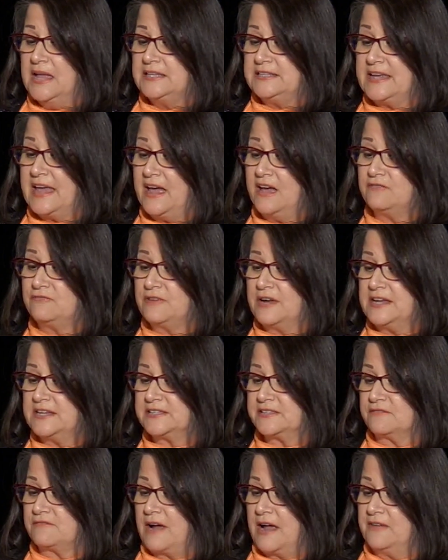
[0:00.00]
Dad
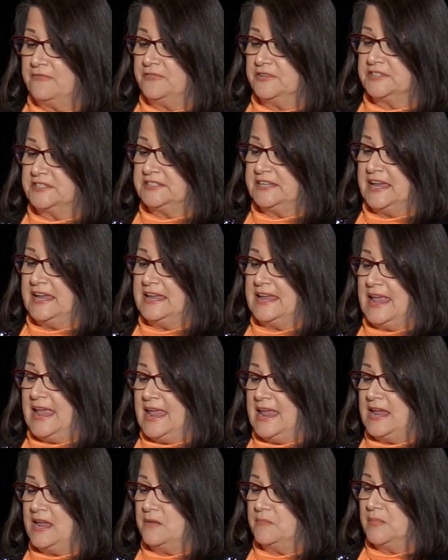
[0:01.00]
raised the rifle to take
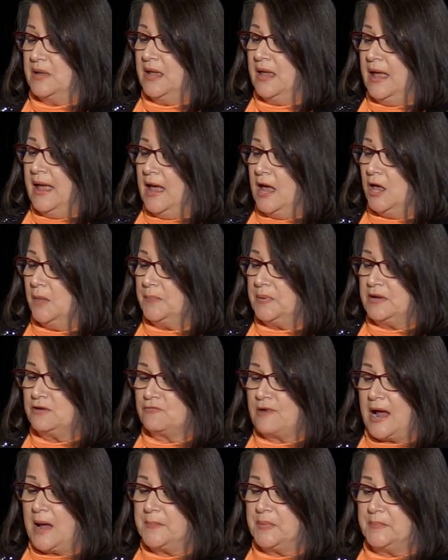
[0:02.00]
aim, helping
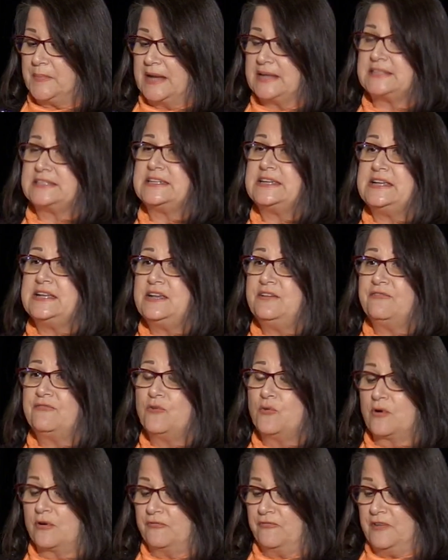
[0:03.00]
wrap my teeny
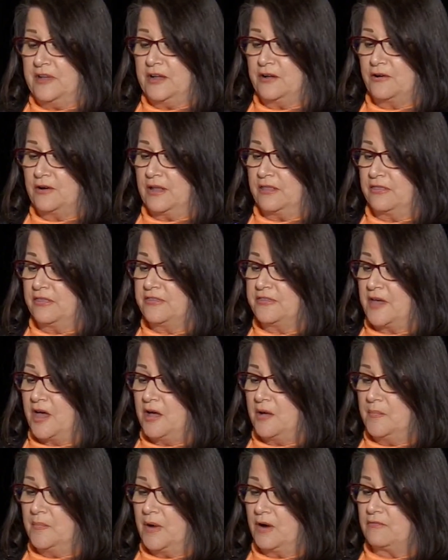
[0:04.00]
forefinger and
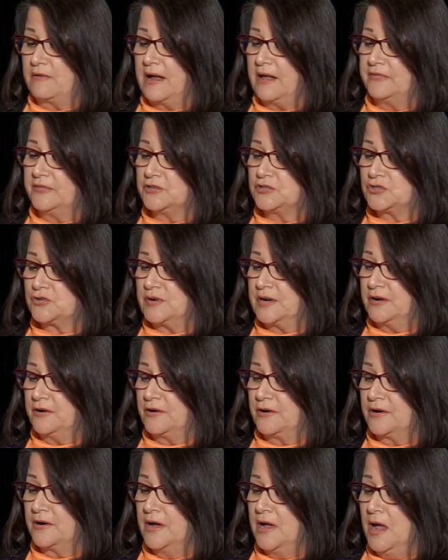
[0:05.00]
thumb around the
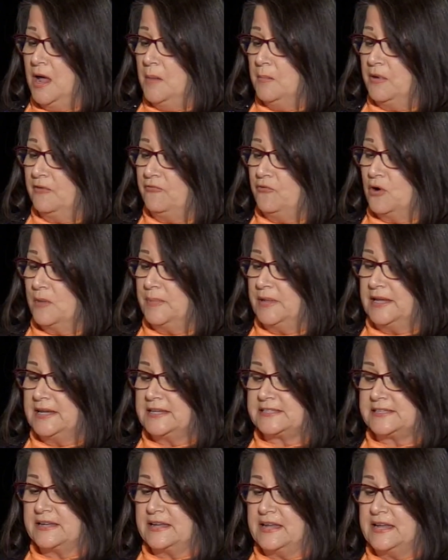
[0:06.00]
trigger before
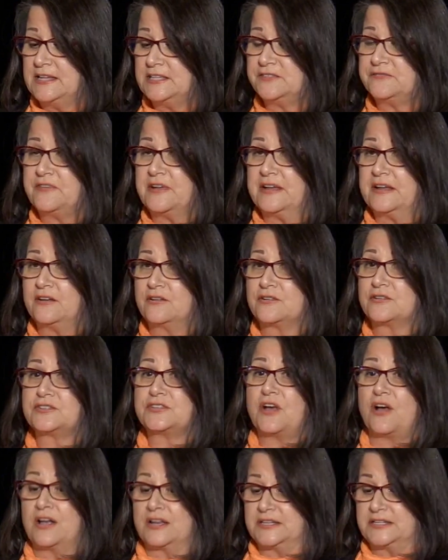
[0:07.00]
placing his
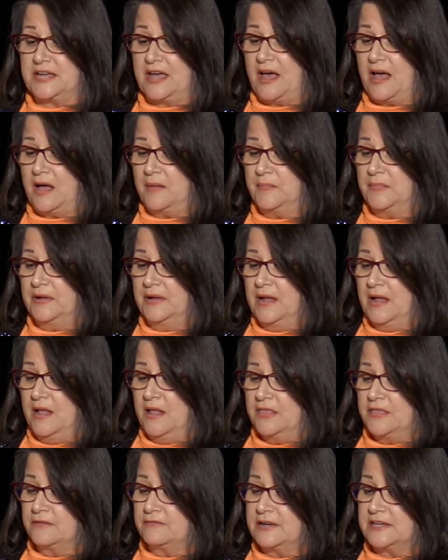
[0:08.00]
fingers on top,
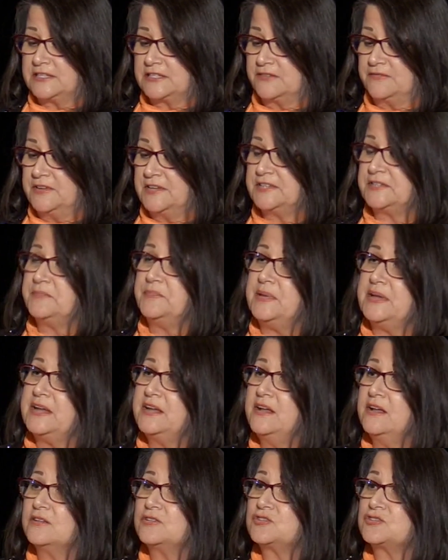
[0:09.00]
the rest of his
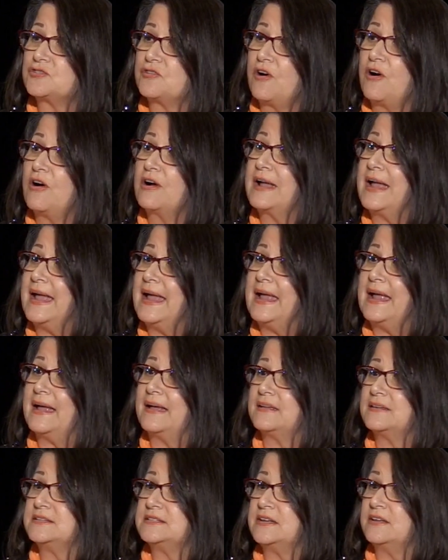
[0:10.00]
big, strong
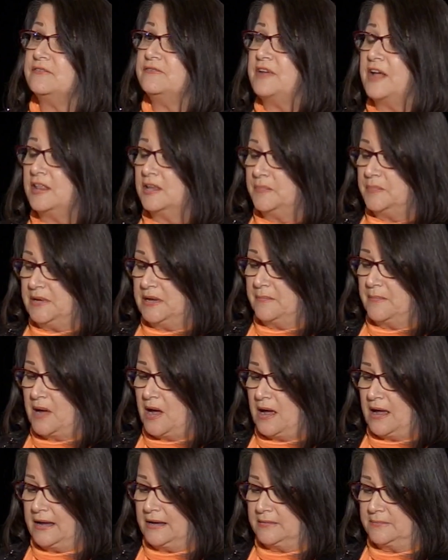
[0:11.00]
hand enveloping
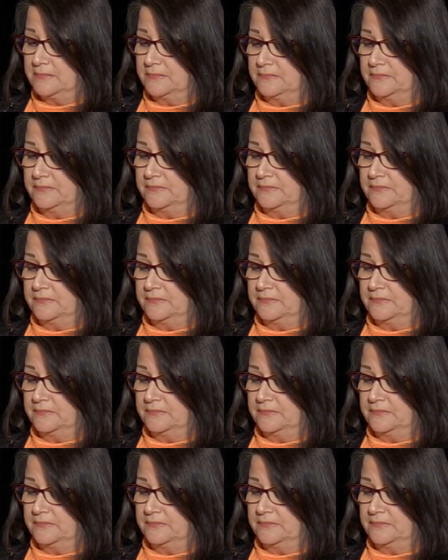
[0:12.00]
mine.